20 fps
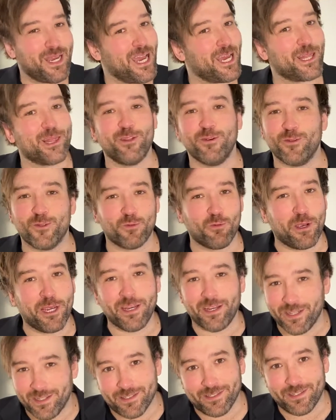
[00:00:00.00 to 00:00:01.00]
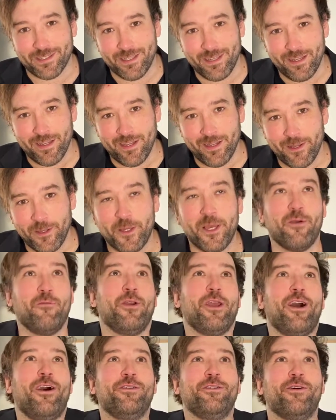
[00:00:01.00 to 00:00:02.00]
I'd lose weight easy. And
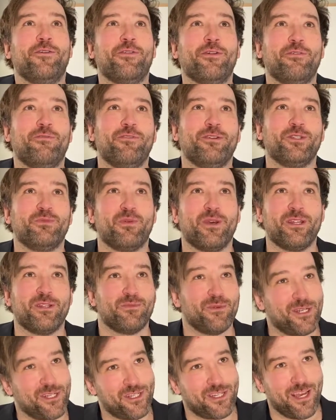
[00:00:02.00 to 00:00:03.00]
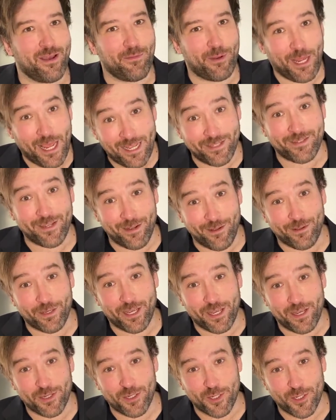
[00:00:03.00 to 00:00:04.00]
we all know that if we spent as much time on asset
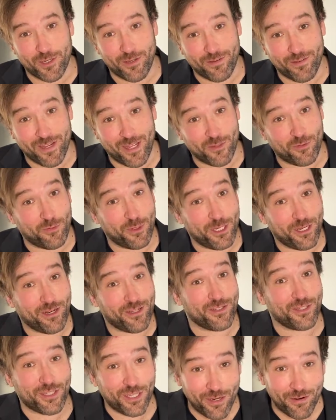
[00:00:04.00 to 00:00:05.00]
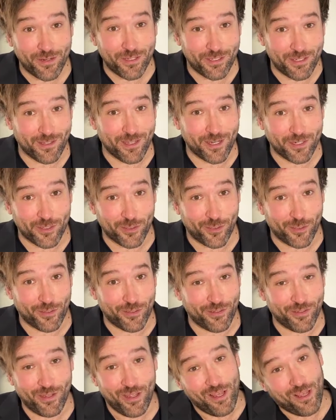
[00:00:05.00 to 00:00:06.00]
allocation as we did on security
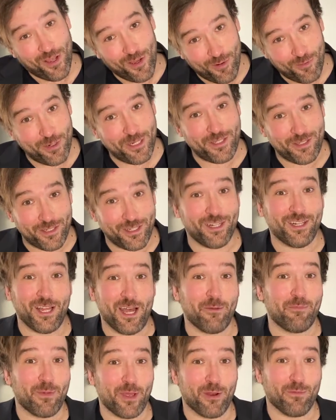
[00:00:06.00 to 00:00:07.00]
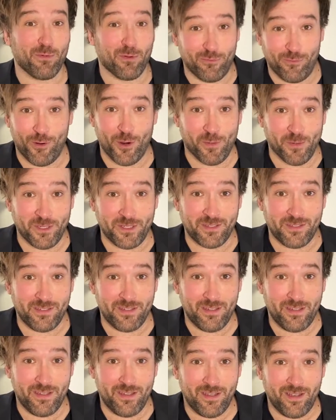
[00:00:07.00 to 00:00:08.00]
selection, we'd see a lot better performance.
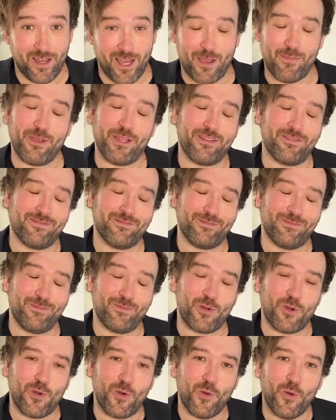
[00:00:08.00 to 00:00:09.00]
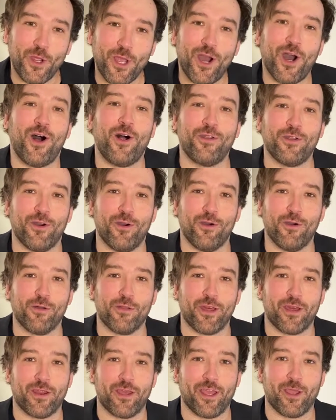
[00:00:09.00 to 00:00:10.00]
I mean, we all know
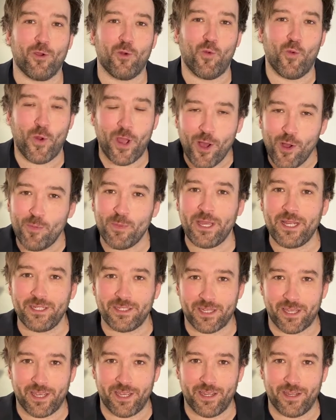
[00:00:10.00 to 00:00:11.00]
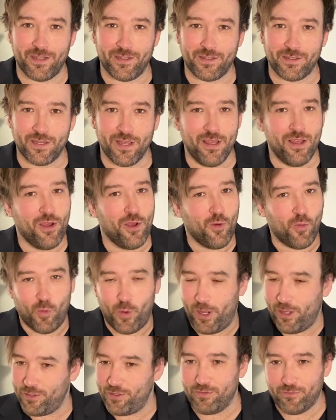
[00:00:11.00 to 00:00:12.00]
that a well-maintained,
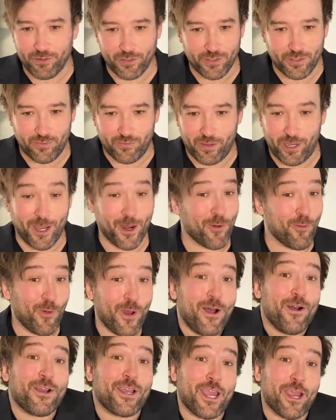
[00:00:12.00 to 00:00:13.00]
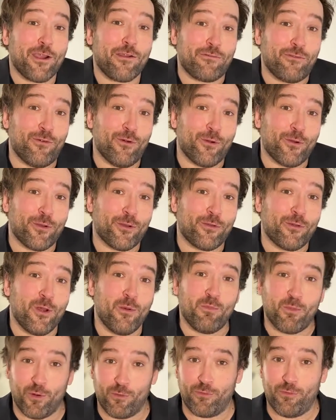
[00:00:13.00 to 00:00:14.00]
well-diversified, well-cared-for
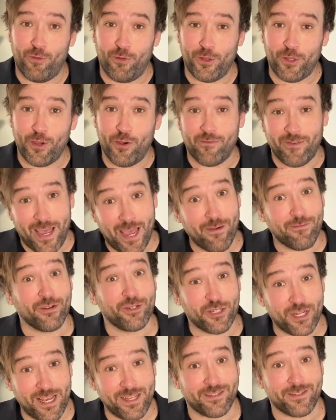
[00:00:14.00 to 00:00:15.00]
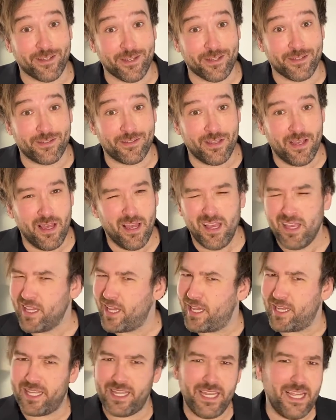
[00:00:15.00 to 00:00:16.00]
portfolio of average assets
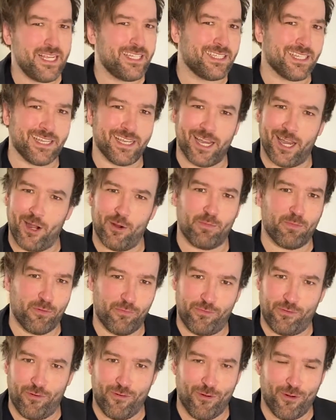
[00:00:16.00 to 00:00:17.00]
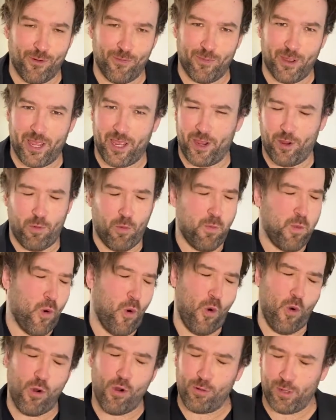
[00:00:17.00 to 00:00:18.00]
can easily outperform a
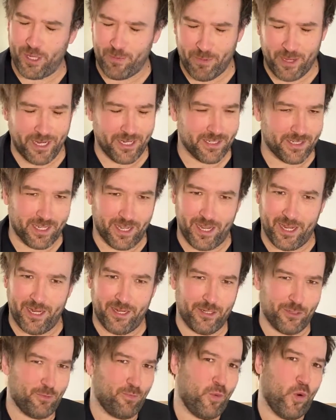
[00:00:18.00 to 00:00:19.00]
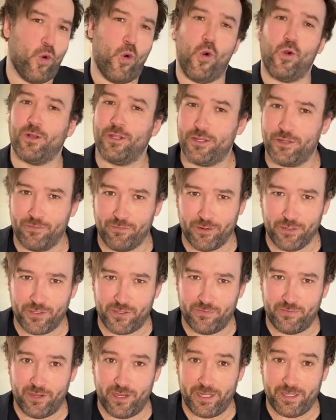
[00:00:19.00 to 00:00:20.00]
poorly maintained, poorly
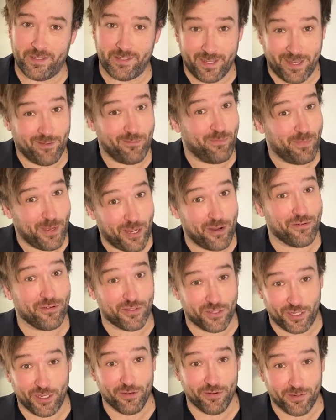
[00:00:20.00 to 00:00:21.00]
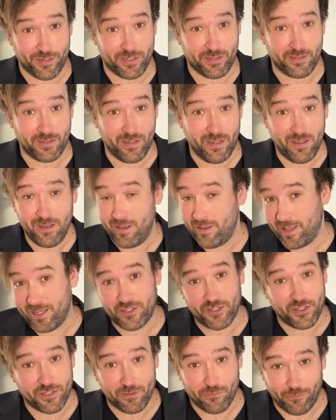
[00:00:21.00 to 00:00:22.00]
diversified set of better securities.
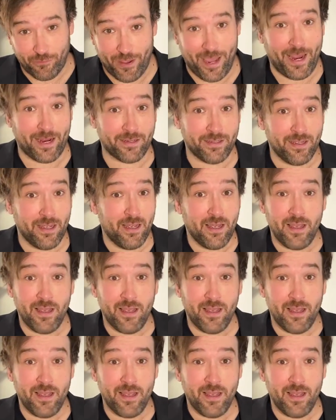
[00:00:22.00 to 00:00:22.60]
That's just a fact.